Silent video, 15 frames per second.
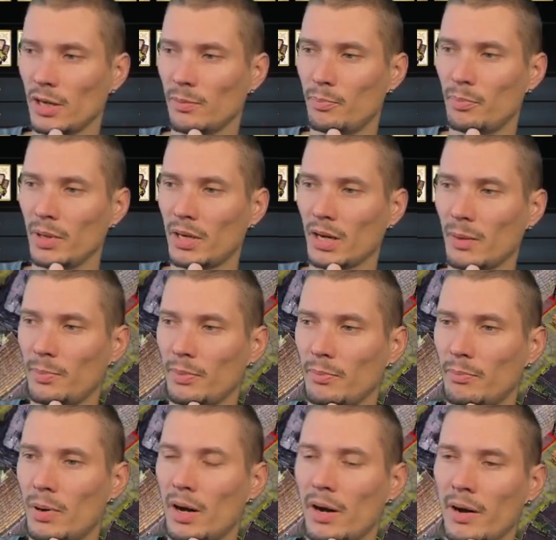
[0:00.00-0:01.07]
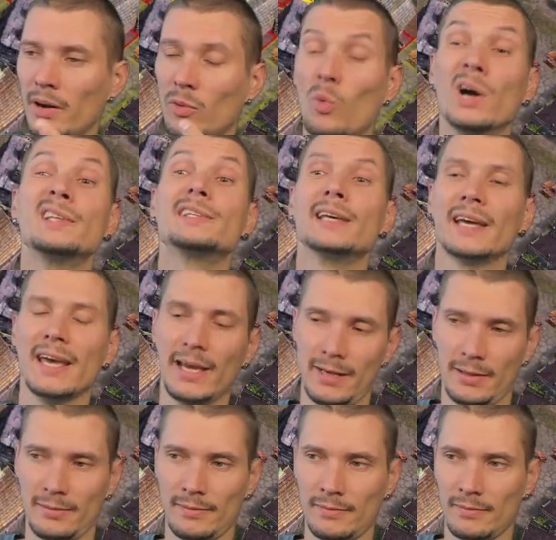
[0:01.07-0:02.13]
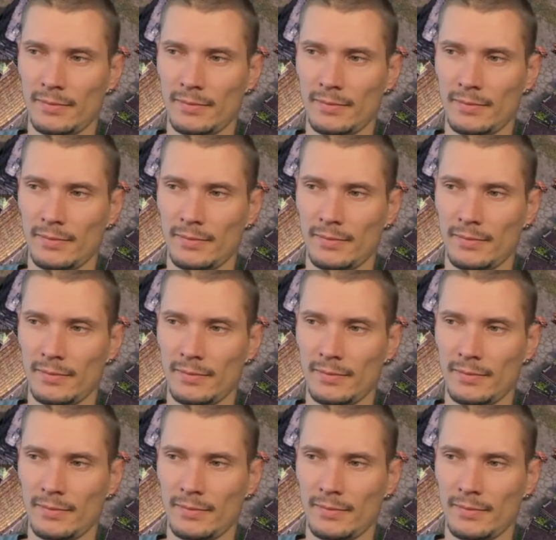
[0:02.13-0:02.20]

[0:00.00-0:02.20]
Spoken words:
and pick up barn once again.